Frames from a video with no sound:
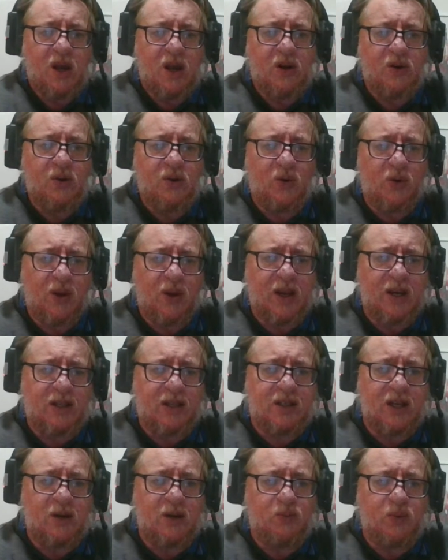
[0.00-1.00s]
and all they
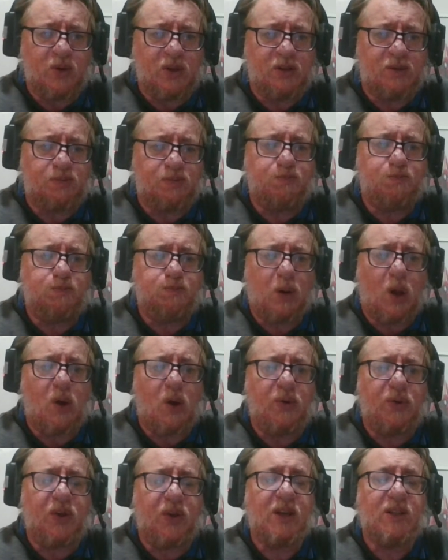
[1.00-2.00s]
did was
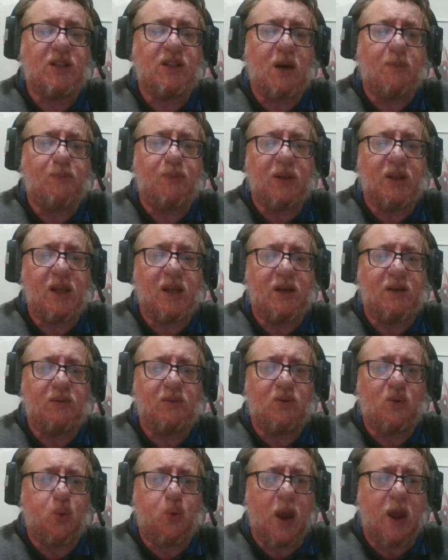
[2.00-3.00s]
blow things up and
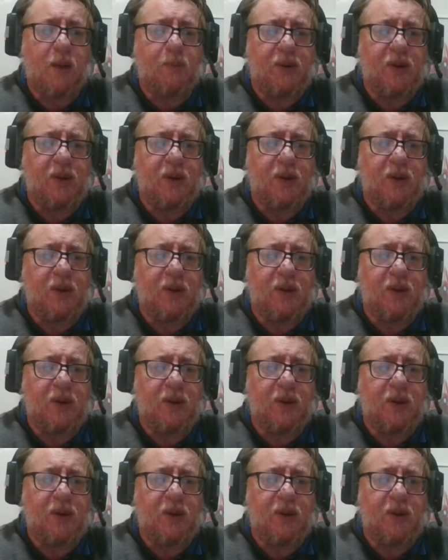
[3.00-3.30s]
then quit.